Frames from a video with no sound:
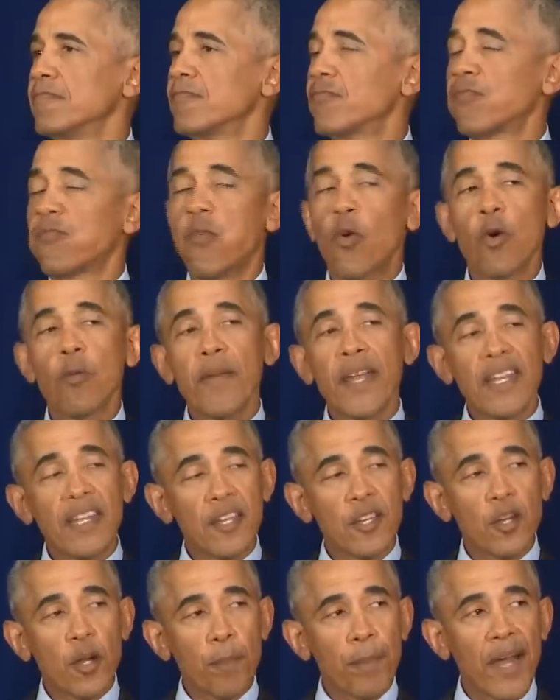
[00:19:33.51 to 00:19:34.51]
for many of
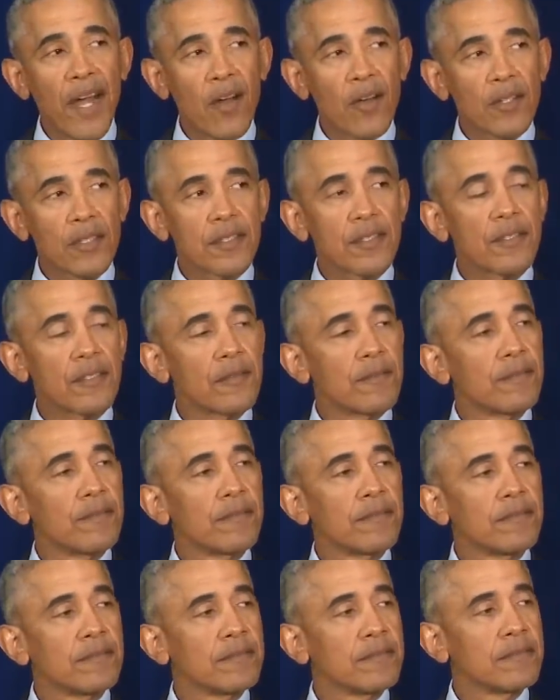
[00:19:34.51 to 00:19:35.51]
your parents,
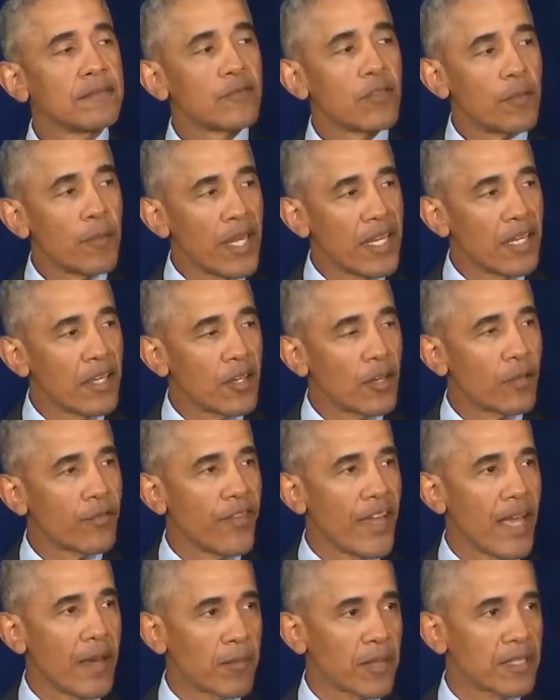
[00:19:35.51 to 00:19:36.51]
for many of your
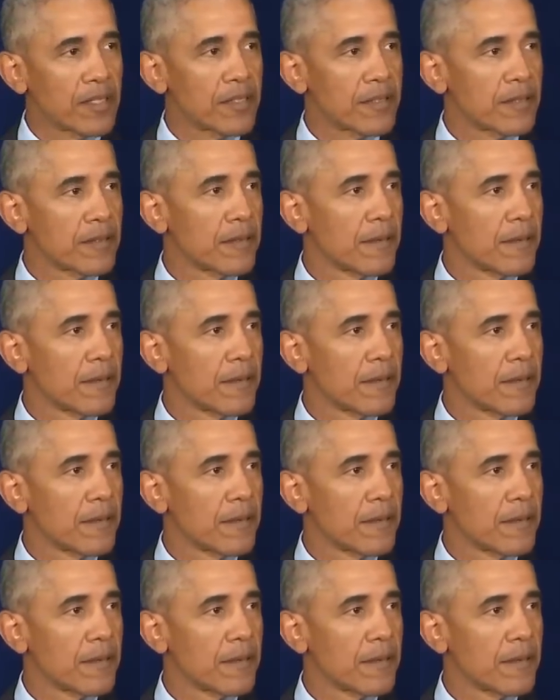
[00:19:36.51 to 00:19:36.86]
families.